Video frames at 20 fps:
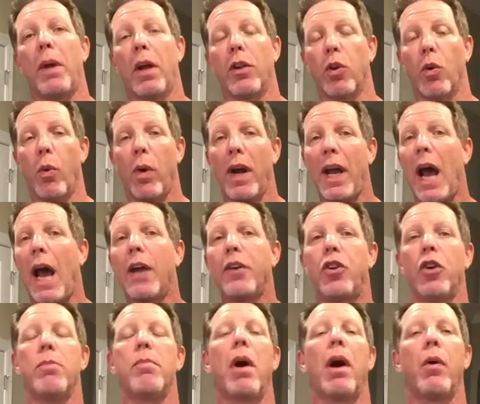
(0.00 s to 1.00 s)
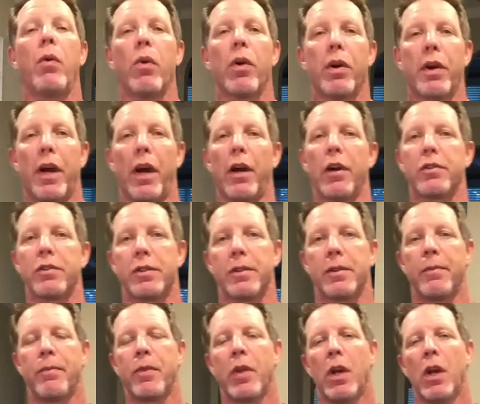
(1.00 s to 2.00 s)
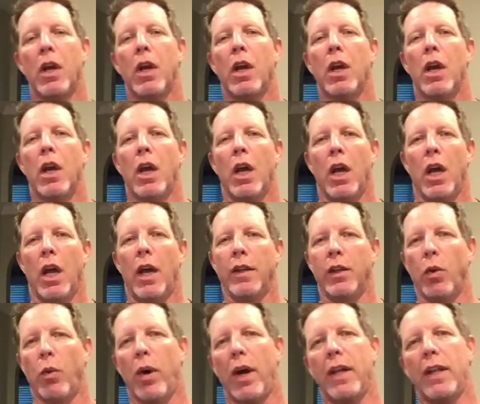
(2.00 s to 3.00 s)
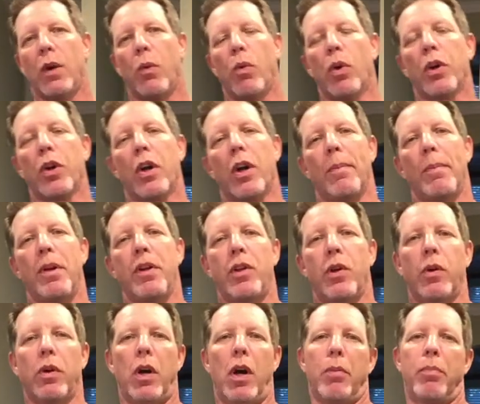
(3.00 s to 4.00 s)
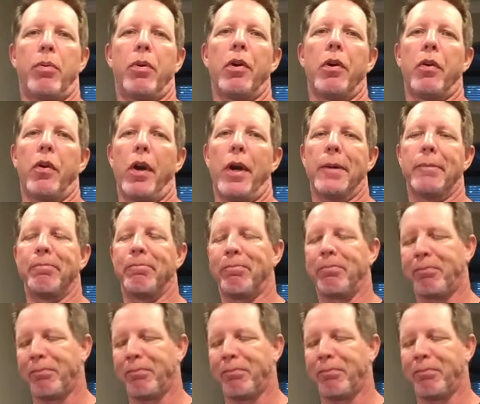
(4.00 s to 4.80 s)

Now the way I do my workouts and the way that we're going to be doing our program